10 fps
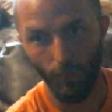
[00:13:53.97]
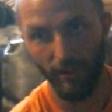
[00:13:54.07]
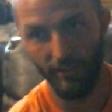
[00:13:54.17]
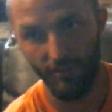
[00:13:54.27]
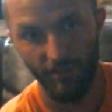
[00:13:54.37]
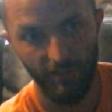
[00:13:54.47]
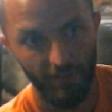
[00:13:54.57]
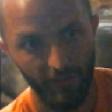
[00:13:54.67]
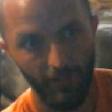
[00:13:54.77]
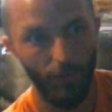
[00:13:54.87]
you know, we
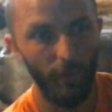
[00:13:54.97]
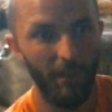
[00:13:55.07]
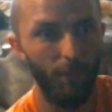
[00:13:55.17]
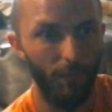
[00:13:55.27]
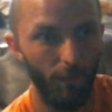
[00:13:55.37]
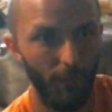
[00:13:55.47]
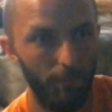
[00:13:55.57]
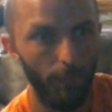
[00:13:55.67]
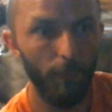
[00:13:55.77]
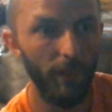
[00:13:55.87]
could
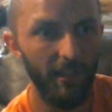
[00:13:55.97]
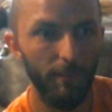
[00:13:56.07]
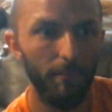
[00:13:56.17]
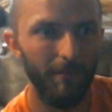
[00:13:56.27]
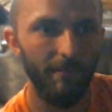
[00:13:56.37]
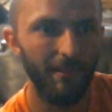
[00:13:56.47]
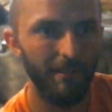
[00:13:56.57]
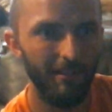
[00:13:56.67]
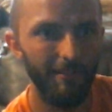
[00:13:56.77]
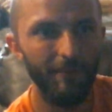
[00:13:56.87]
for now
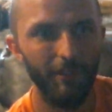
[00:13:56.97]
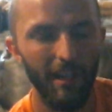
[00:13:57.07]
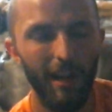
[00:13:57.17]
we could at least